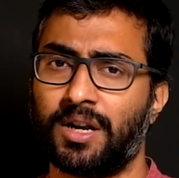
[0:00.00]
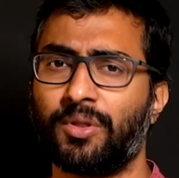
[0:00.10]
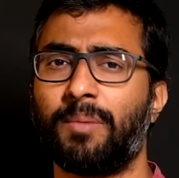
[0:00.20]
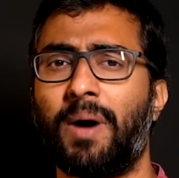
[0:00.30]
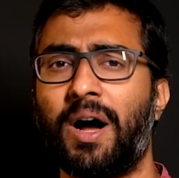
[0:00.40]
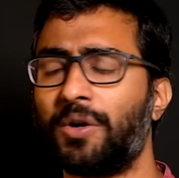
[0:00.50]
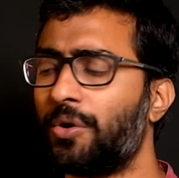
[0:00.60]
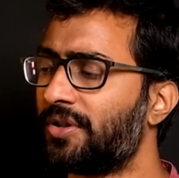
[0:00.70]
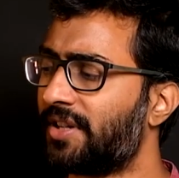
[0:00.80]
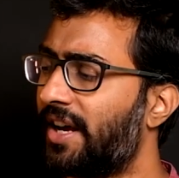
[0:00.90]
Now the barn
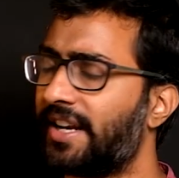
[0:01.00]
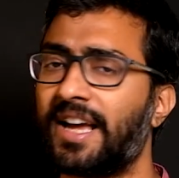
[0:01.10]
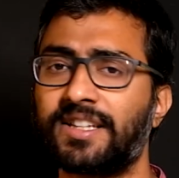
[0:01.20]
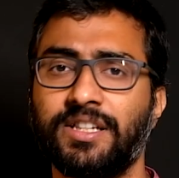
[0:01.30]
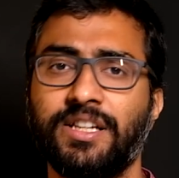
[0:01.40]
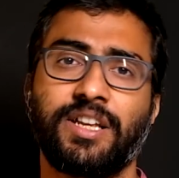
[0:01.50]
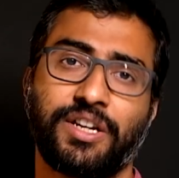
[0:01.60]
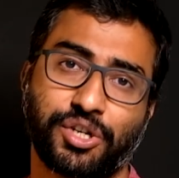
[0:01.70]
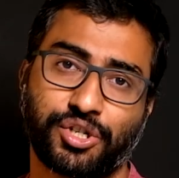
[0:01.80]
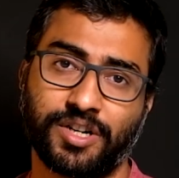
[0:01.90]
doors are an excellent
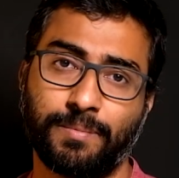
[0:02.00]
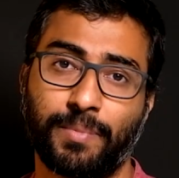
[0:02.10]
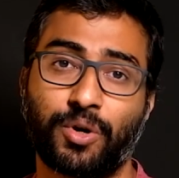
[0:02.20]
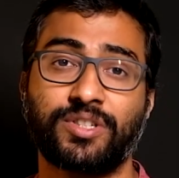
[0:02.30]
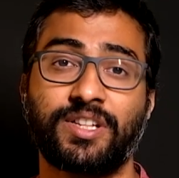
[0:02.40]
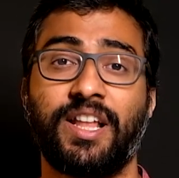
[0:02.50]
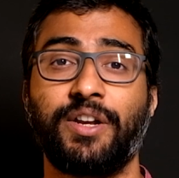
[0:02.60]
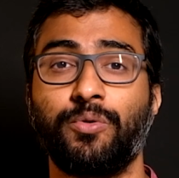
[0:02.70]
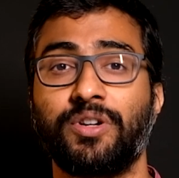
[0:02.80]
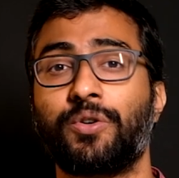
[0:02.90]
addition because they let
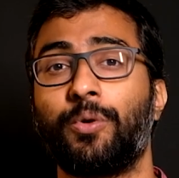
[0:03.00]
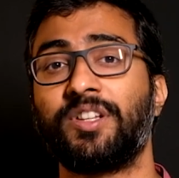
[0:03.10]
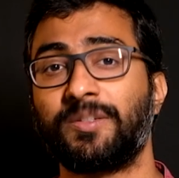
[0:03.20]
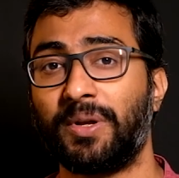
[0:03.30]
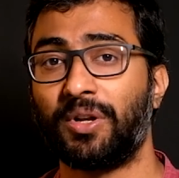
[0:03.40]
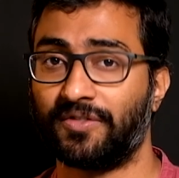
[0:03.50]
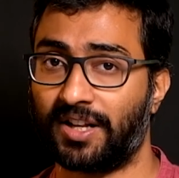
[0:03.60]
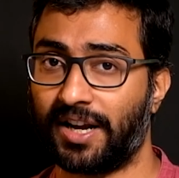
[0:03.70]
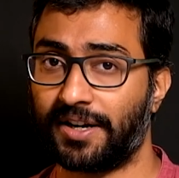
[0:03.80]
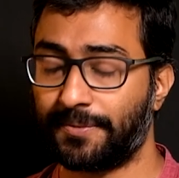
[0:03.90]
you control the spill of the
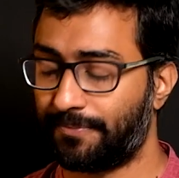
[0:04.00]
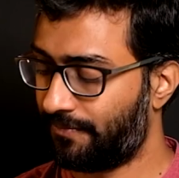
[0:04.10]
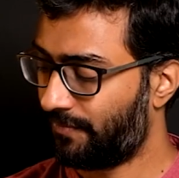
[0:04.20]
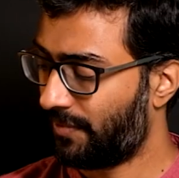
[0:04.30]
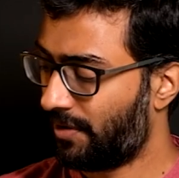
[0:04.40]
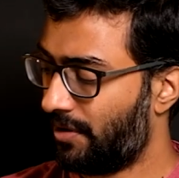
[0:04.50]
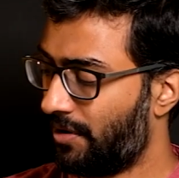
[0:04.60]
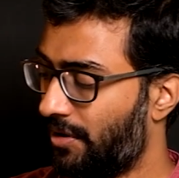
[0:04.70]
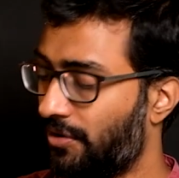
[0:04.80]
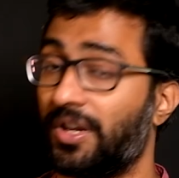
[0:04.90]
light.
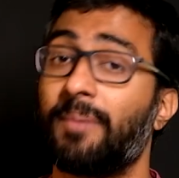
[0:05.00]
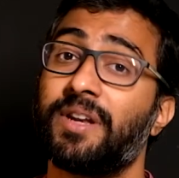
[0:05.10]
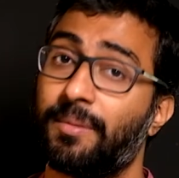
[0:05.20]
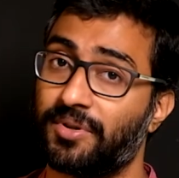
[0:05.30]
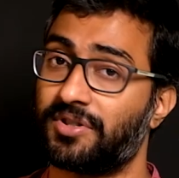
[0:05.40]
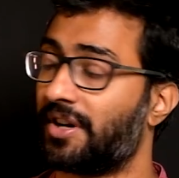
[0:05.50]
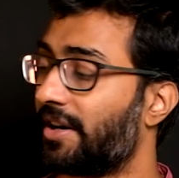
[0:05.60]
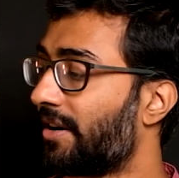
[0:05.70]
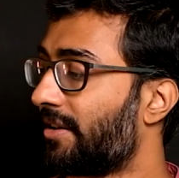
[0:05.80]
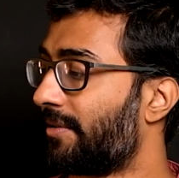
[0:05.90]
So let me demonstrate
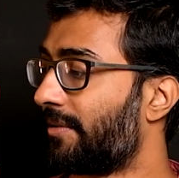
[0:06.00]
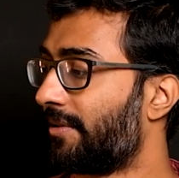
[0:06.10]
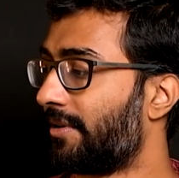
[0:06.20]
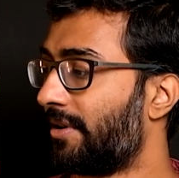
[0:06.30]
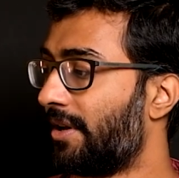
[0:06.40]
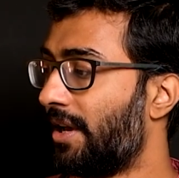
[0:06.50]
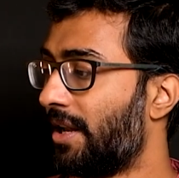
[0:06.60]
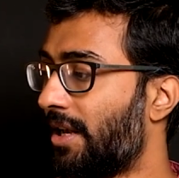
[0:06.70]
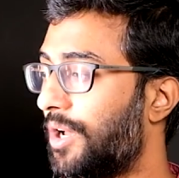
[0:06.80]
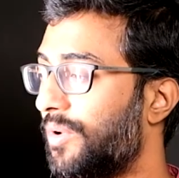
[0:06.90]
it.
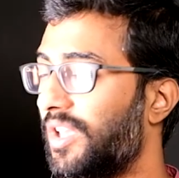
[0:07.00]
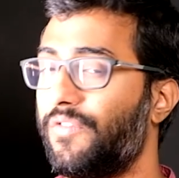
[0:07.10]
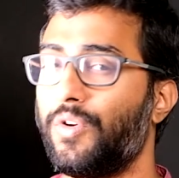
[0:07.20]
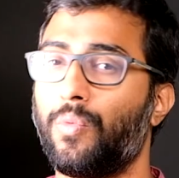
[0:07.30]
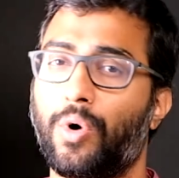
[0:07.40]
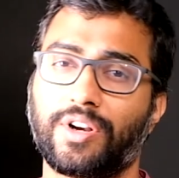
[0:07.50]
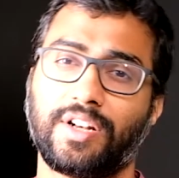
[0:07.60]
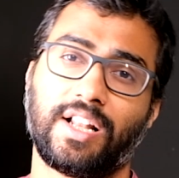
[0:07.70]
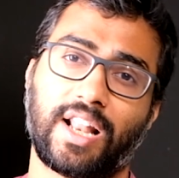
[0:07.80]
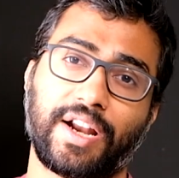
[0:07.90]
Now, if you
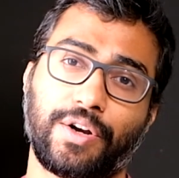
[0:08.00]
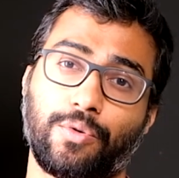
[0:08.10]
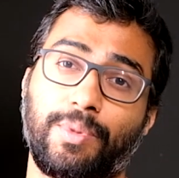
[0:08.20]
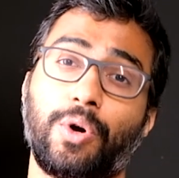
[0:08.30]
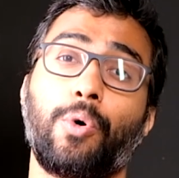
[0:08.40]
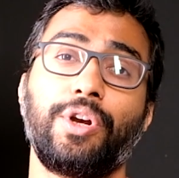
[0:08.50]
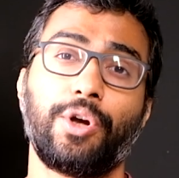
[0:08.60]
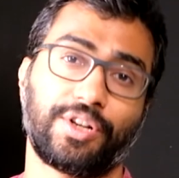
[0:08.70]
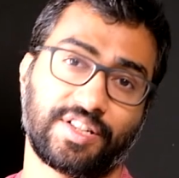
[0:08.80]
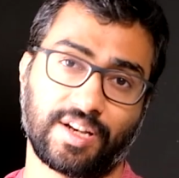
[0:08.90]
wanted the light to be only
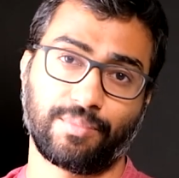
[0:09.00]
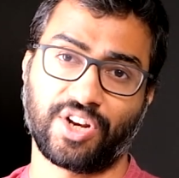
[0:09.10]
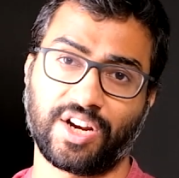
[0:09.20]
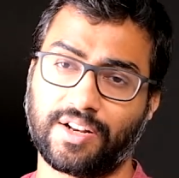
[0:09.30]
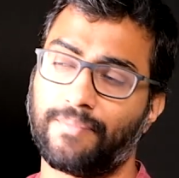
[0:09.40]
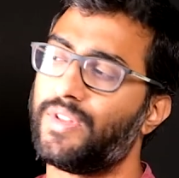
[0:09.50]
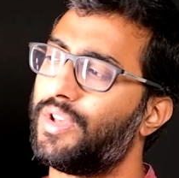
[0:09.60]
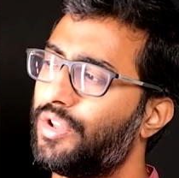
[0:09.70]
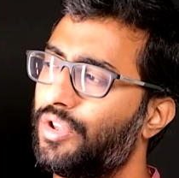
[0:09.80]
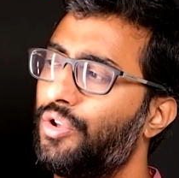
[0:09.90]
on your subject,
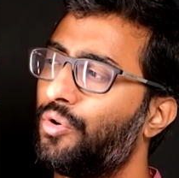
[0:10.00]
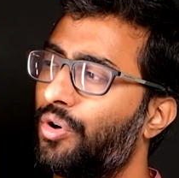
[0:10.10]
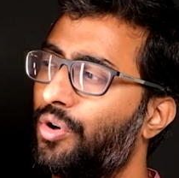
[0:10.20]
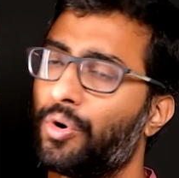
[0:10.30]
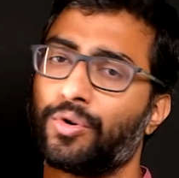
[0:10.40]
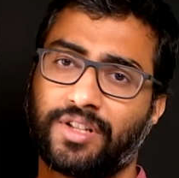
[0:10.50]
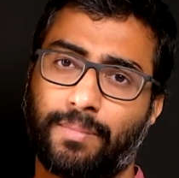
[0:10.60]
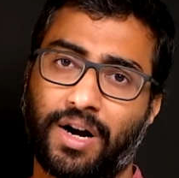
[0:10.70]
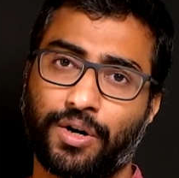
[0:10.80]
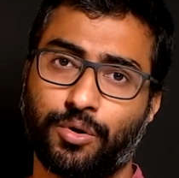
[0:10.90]
you could close the
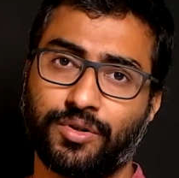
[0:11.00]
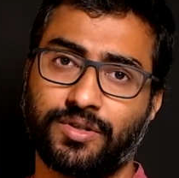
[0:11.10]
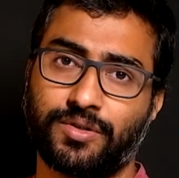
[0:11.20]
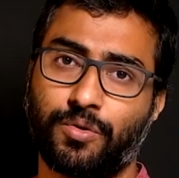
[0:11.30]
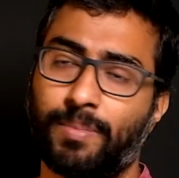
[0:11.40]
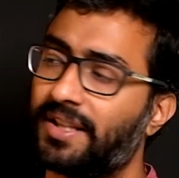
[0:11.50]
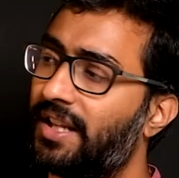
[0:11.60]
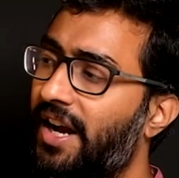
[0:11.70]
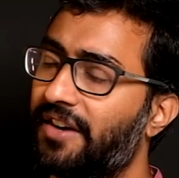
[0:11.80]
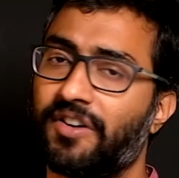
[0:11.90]
barn doors to make the
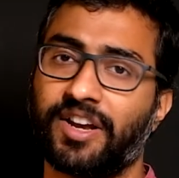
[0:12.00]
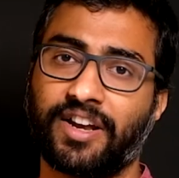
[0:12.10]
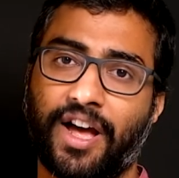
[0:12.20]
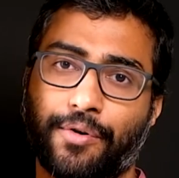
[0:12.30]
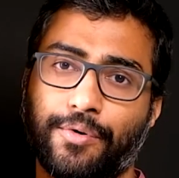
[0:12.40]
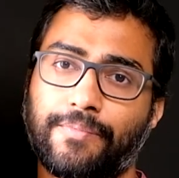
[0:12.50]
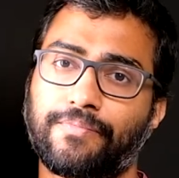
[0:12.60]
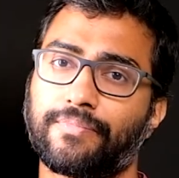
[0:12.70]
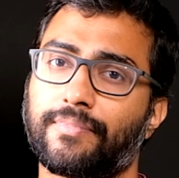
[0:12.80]
light very narrow.